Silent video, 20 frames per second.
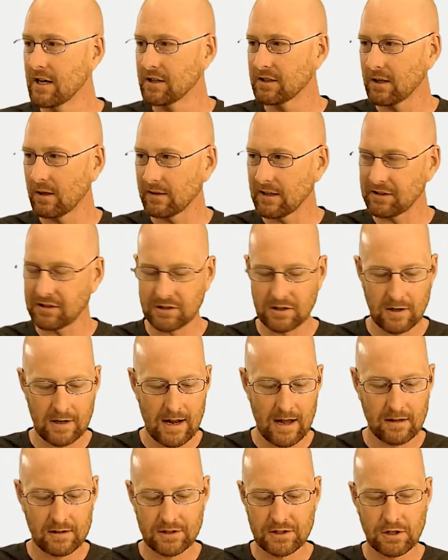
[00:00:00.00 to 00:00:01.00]
So let's start
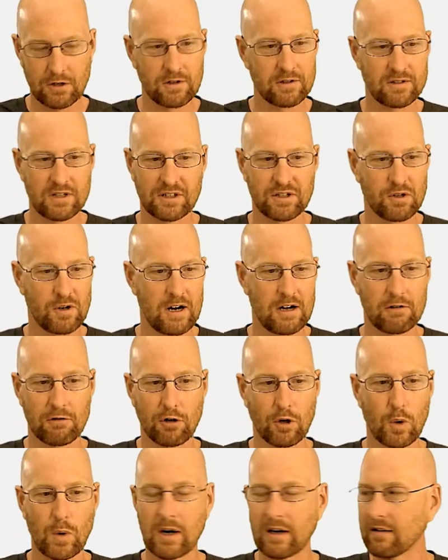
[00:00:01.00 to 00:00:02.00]
out, let's just create a
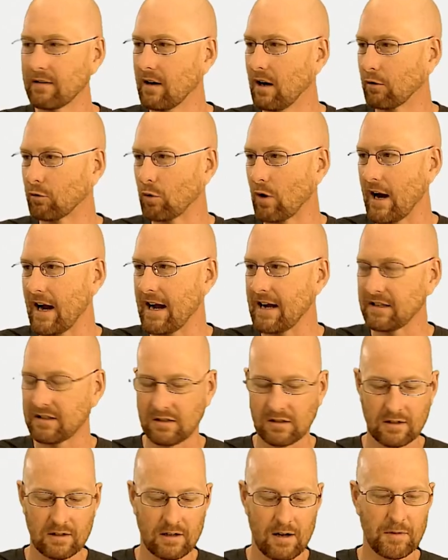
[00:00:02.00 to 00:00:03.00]
real quick array.
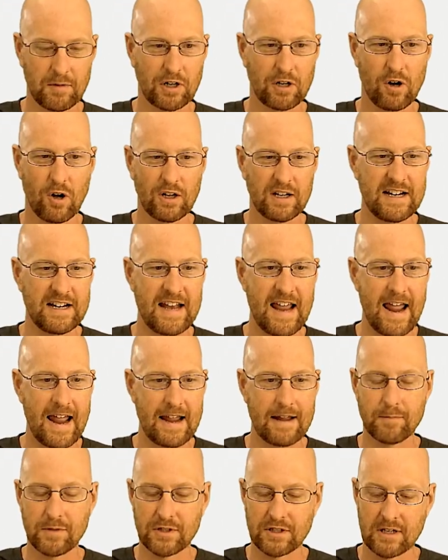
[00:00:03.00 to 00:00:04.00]
So I'm gonna call it
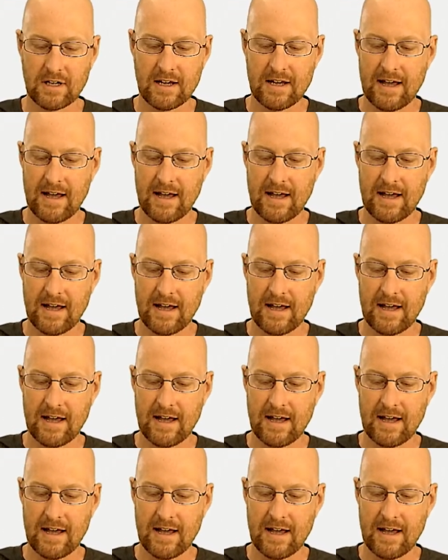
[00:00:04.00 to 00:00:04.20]
names.